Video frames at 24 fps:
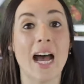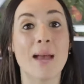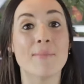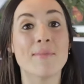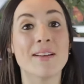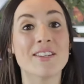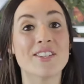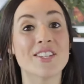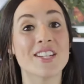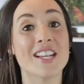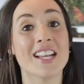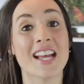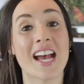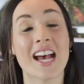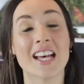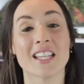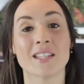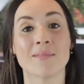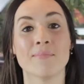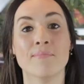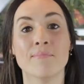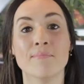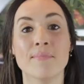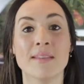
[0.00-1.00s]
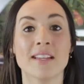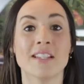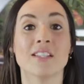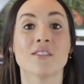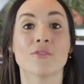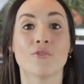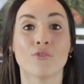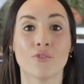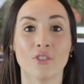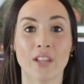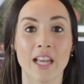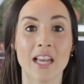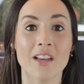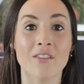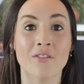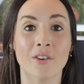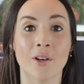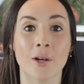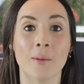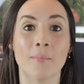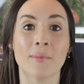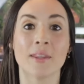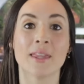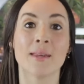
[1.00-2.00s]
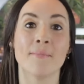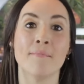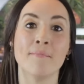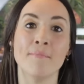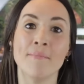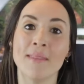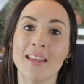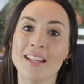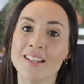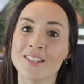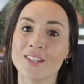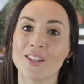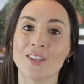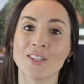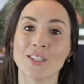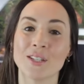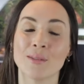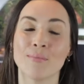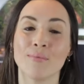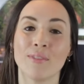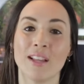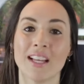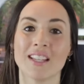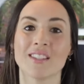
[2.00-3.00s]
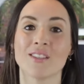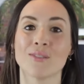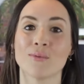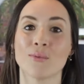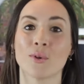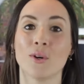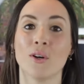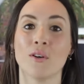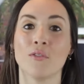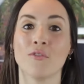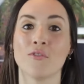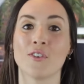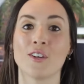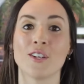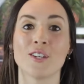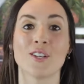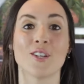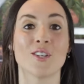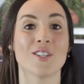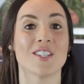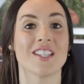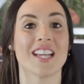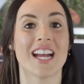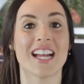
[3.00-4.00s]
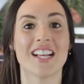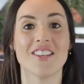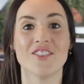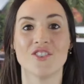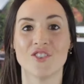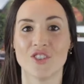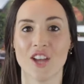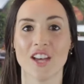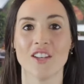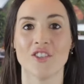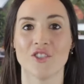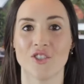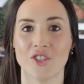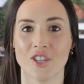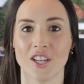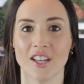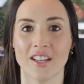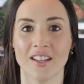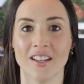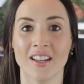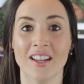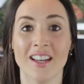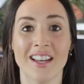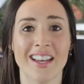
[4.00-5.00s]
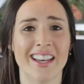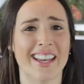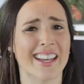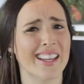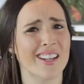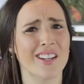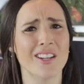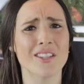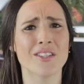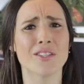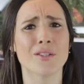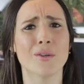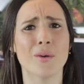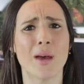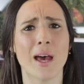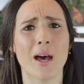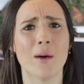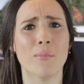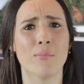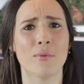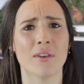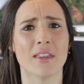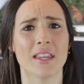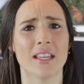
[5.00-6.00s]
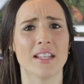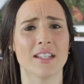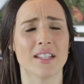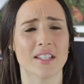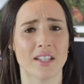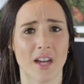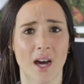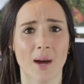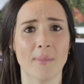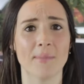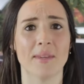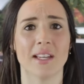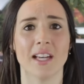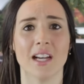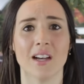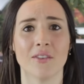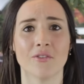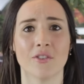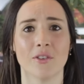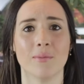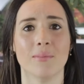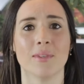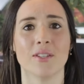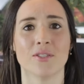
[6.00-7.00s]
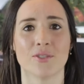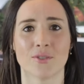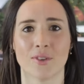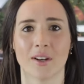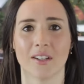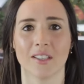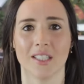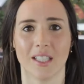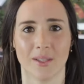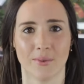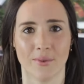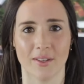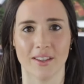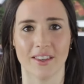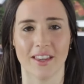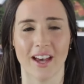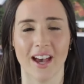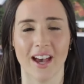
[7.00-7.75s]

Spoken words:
I mentioned it has mint flavor, but the mint also plays a role for your digestion. It can also help with insomnia if you've been struggling with